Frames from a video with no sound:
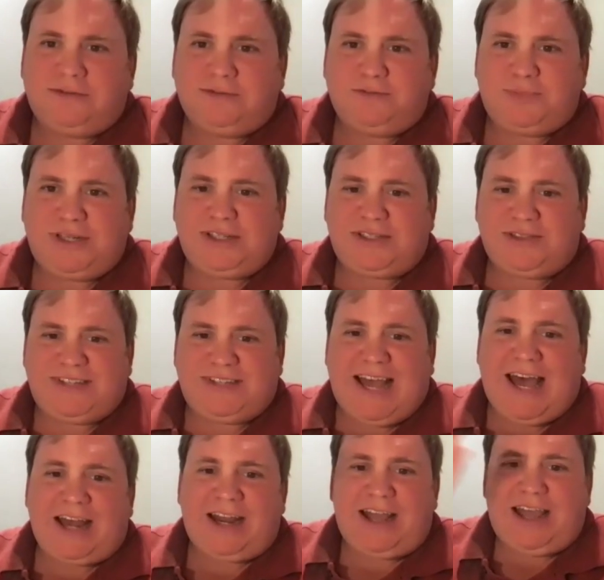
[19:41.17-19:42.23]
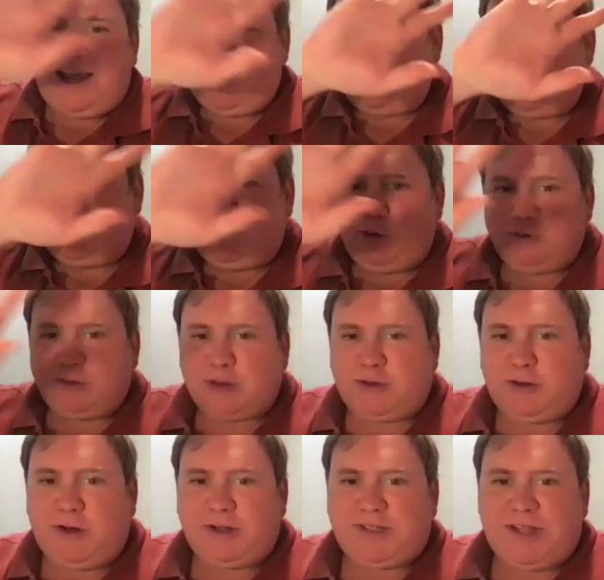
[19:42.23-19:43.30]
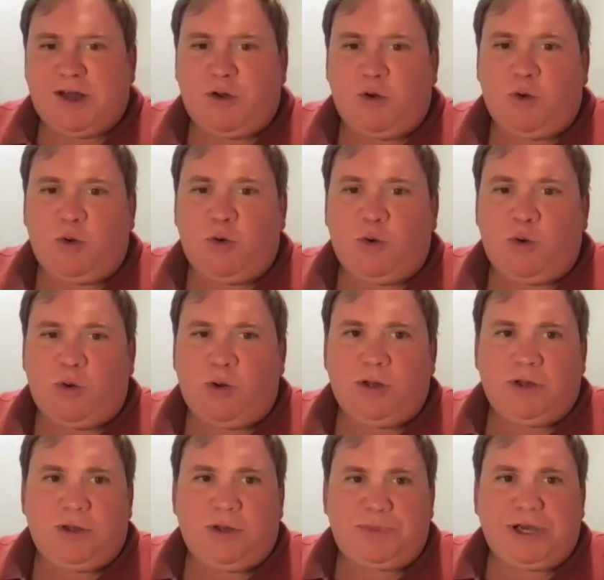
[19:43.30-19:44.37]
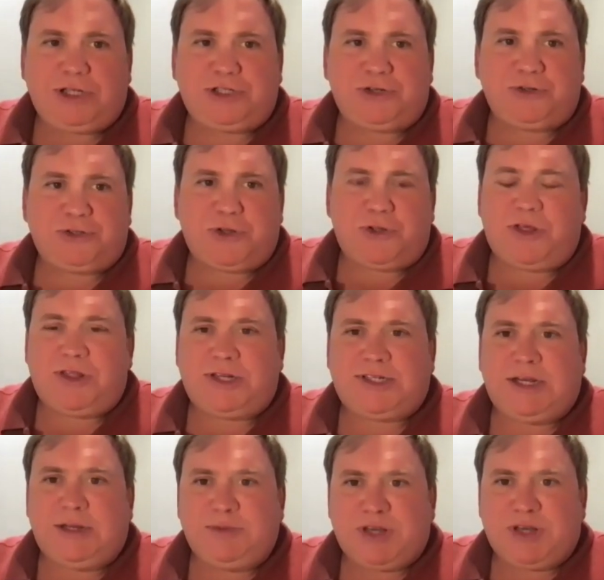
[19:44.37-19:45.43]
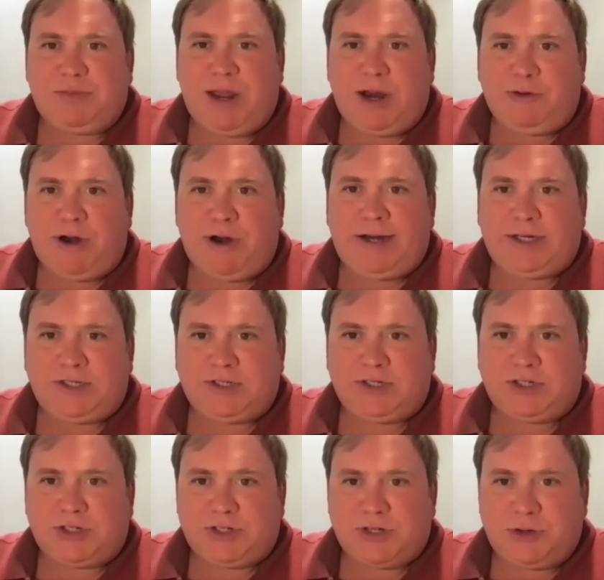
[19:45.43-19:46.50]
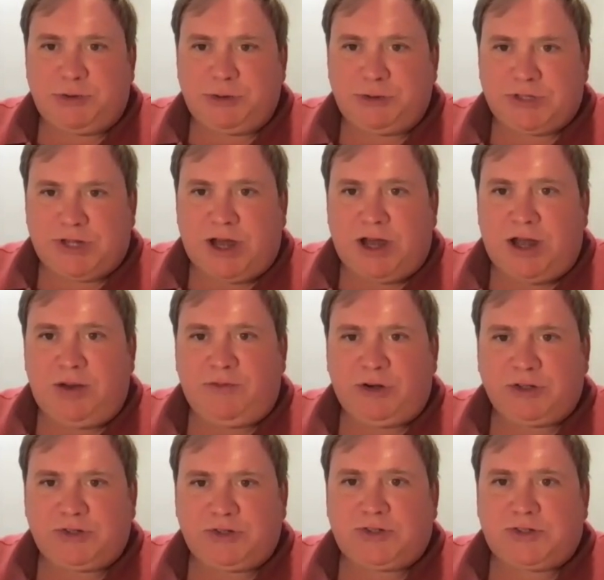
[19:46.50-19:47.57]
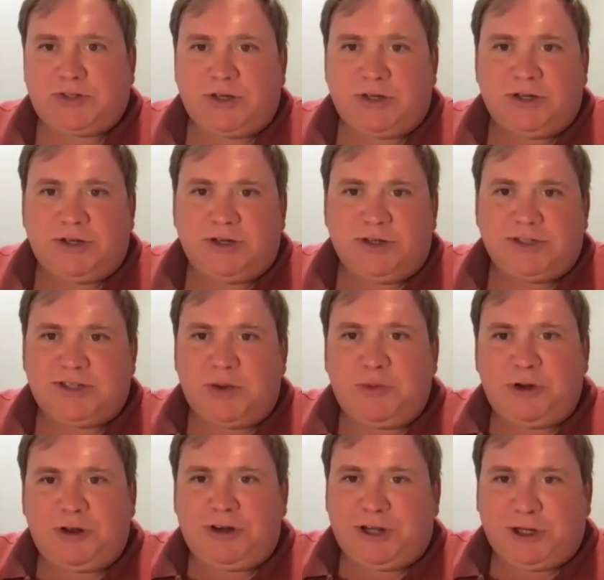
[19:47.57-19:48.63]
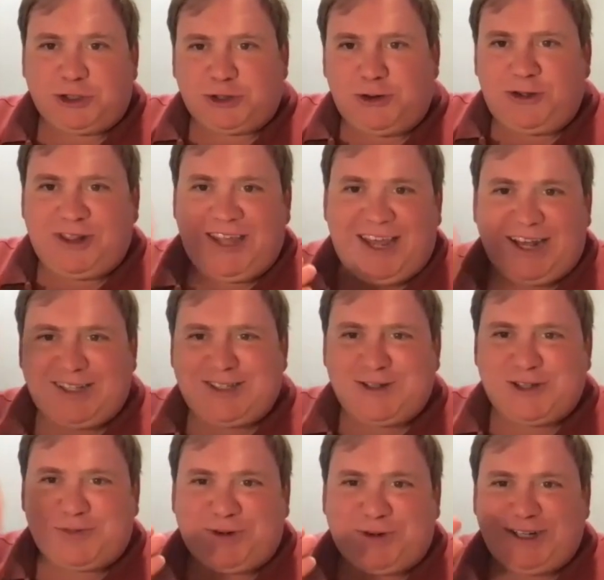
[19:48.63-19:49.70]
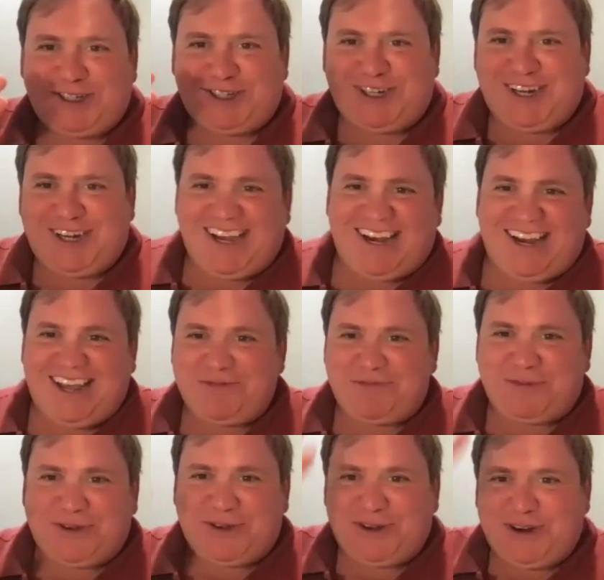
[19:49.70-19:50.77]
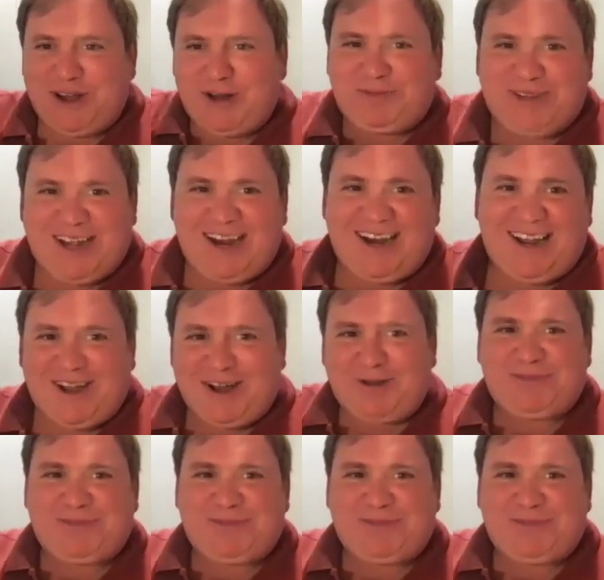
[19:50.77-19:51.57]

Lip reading: piece of data and it flows across that whole picture so that the teams can make right decisions in real time versus someone controlling the Excel spreadsheet, getting input, updating,